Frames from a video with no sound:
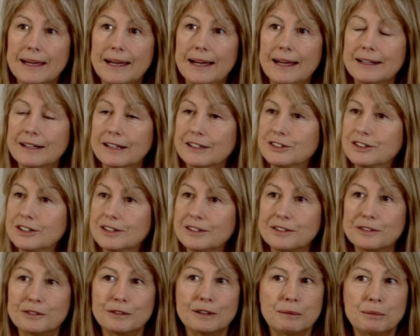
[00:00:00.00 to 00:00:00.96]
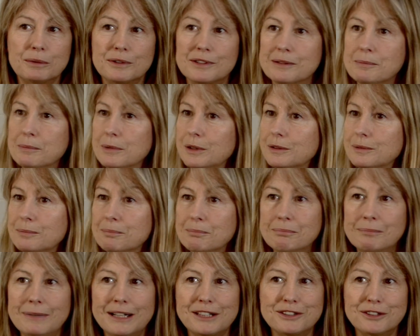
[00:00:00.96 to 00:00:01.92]
and I just thought it was the most
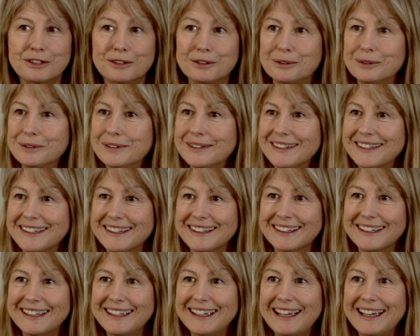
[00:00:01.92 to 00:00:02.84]
magical thing.